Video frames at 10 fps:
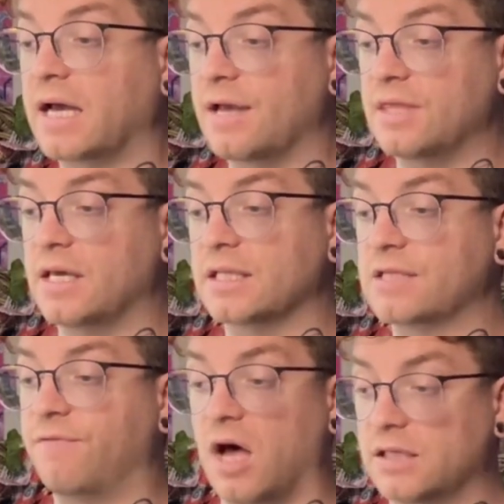I think it's
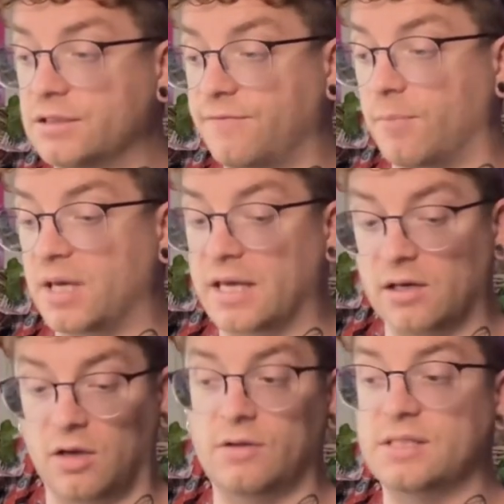fun for
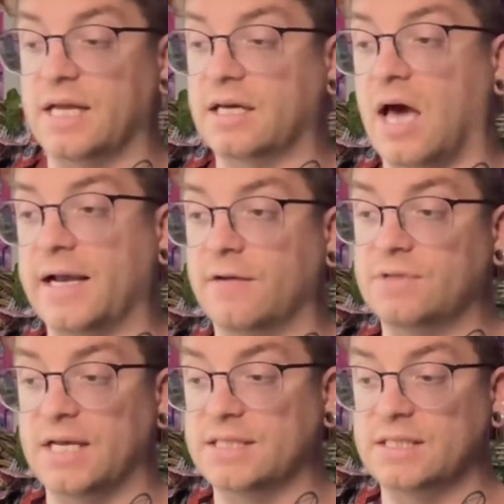beginners. It kind of
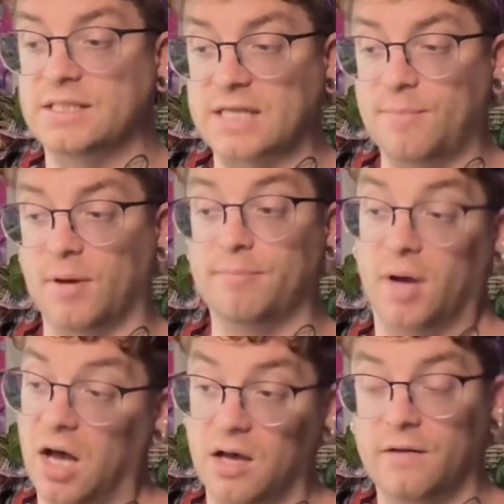is a step
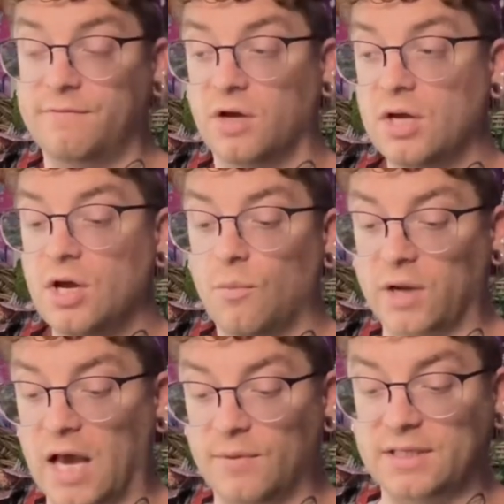above what
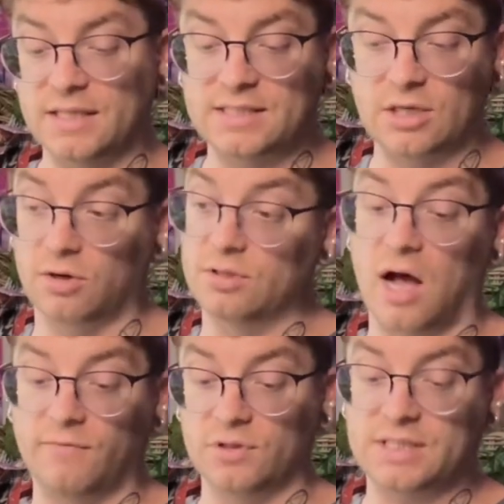I would consider
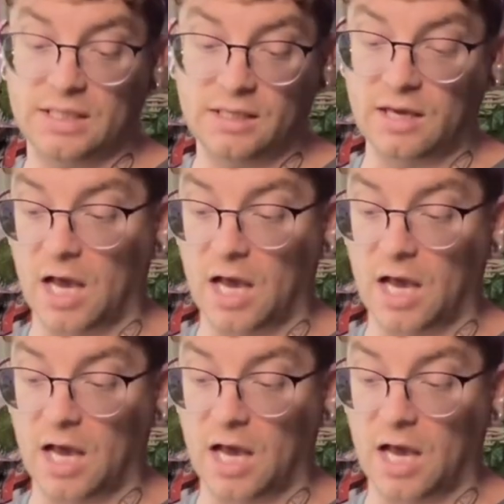novelty.